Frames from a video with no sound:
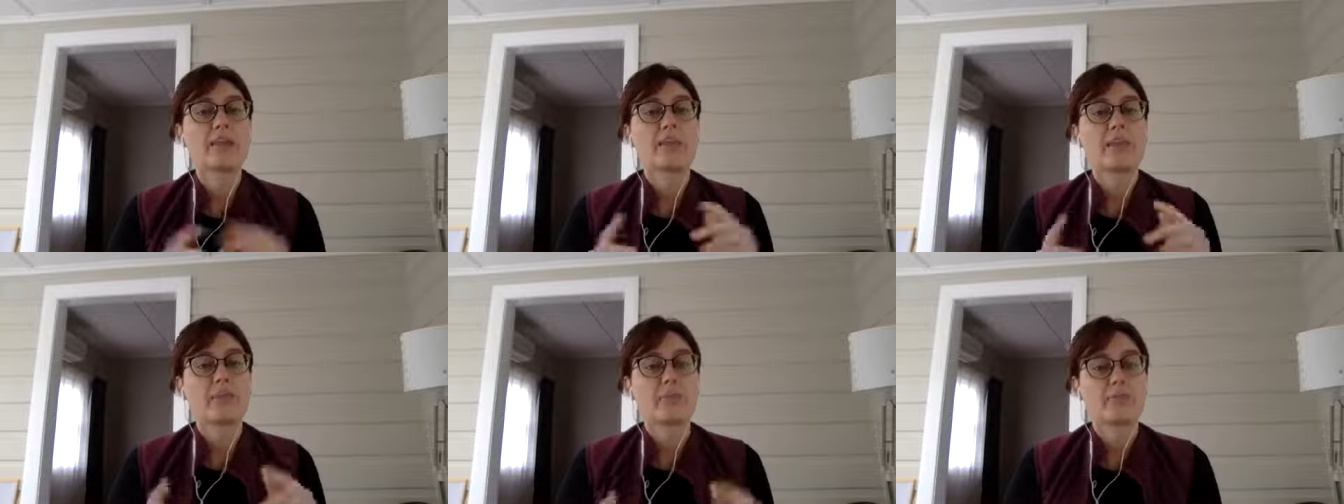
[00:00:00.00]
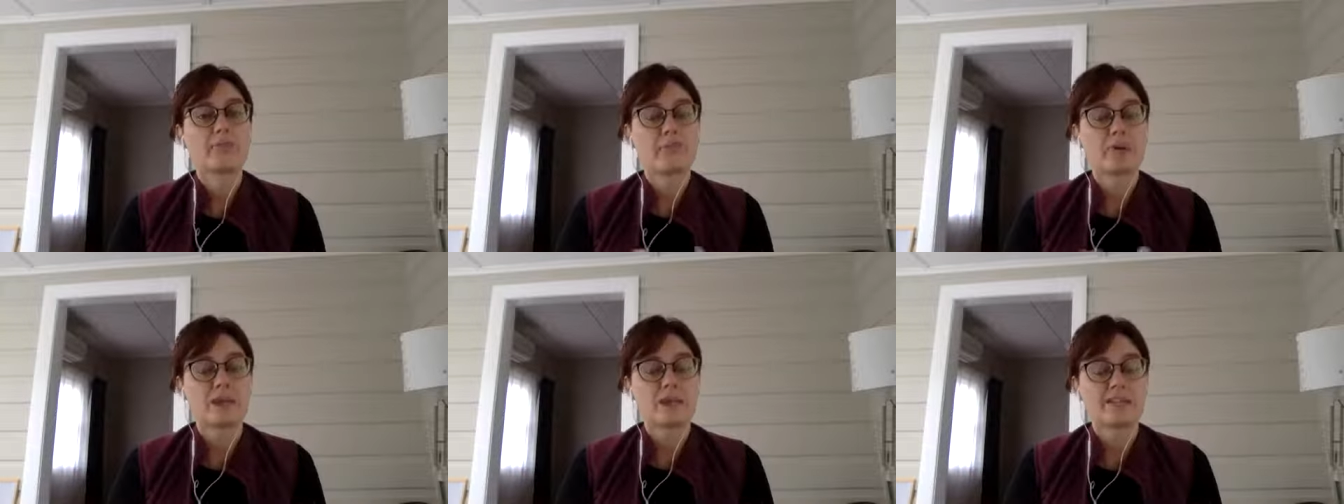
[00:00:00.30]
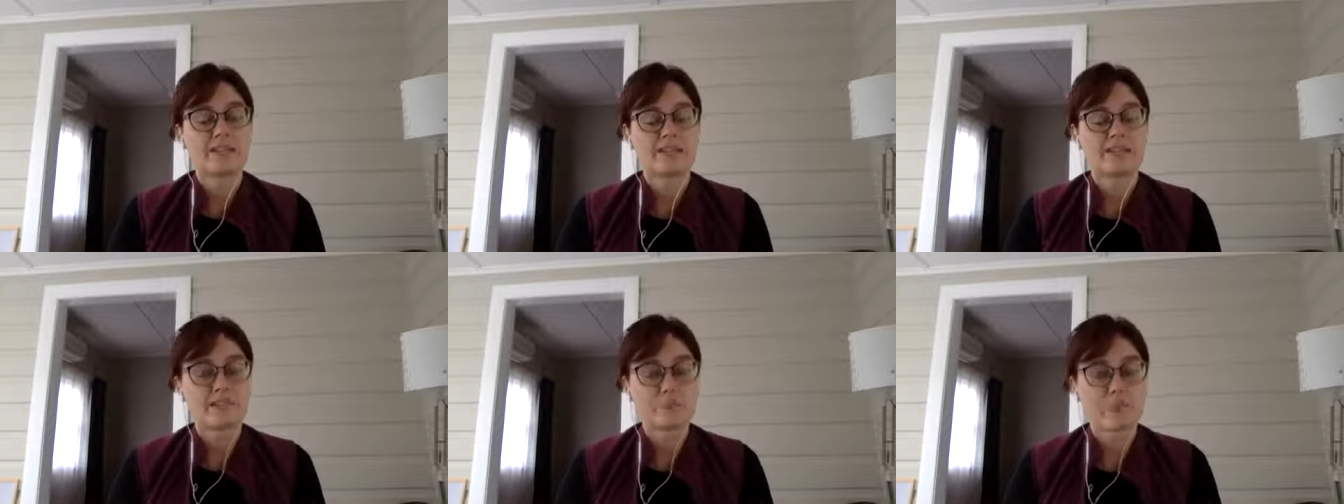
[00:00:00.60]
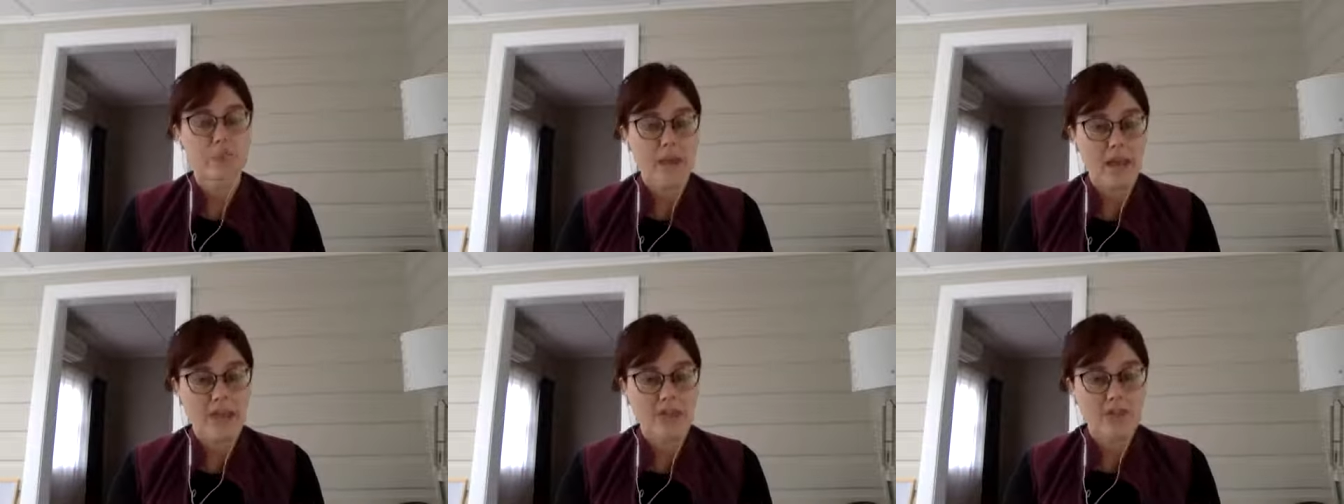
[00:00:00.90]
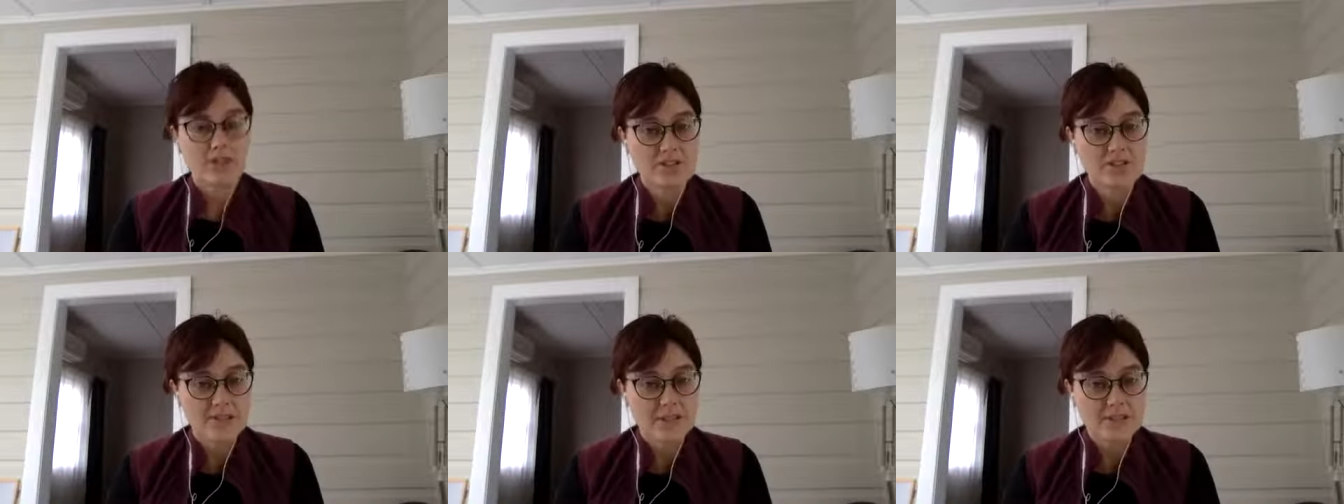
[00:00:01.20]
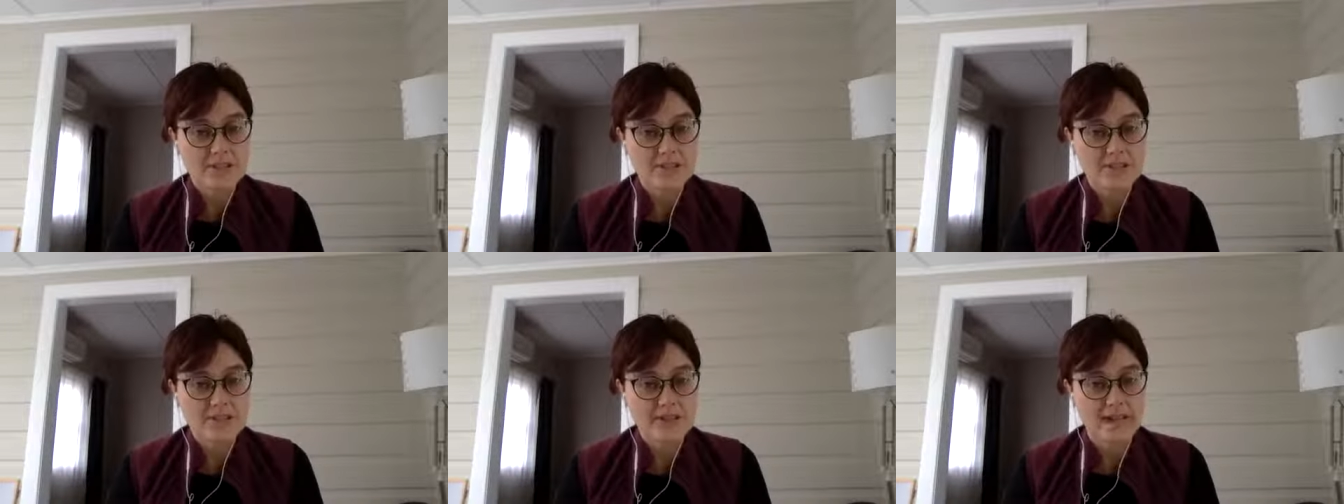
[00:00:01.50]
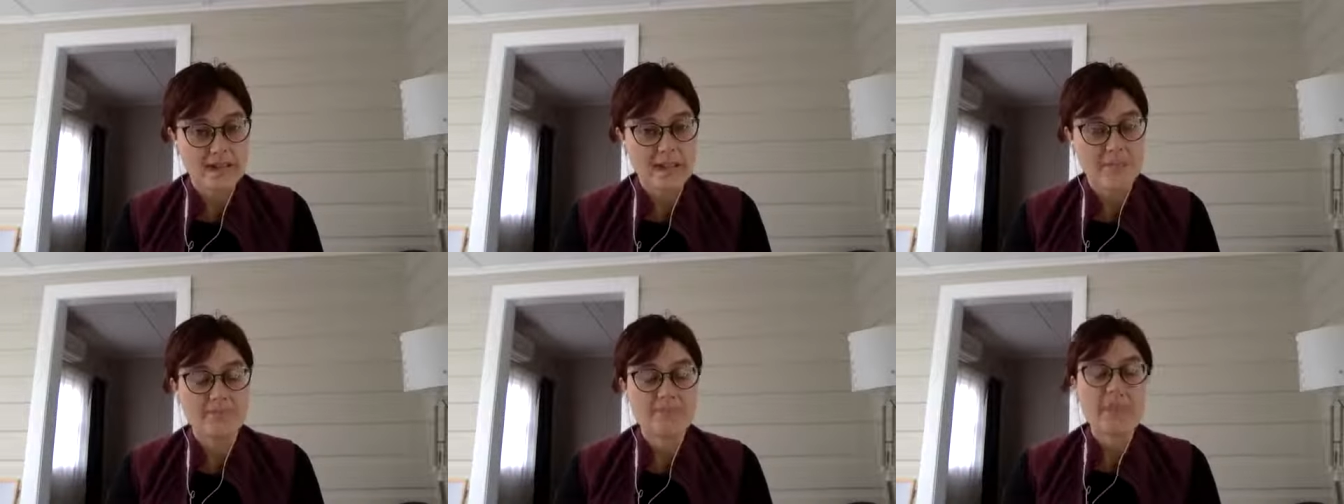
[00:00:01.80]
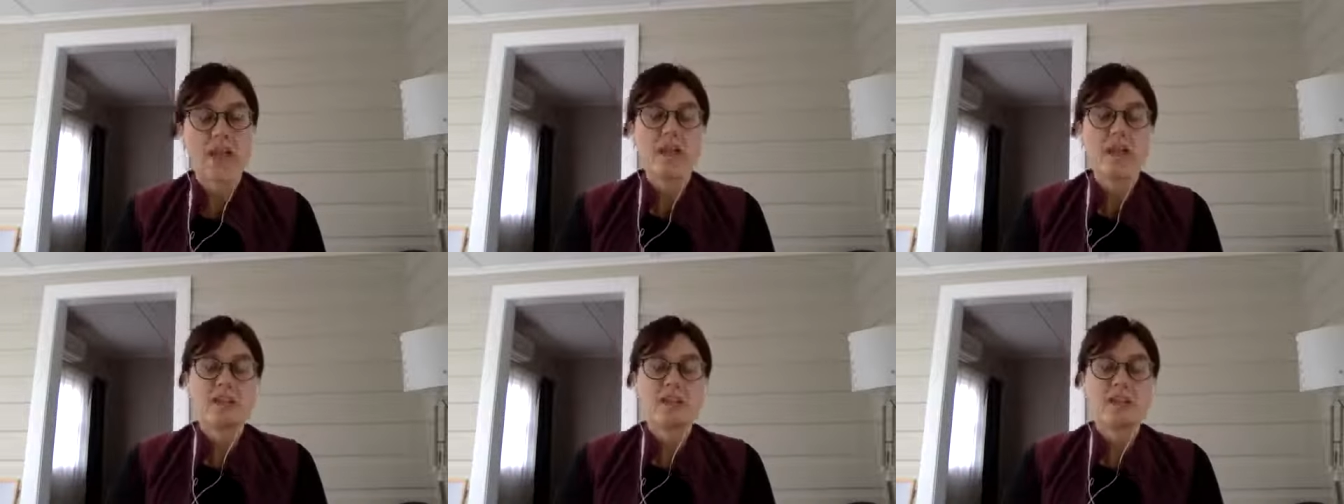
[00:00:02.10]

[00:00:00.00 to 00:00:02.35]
the apprentice wage subsidy.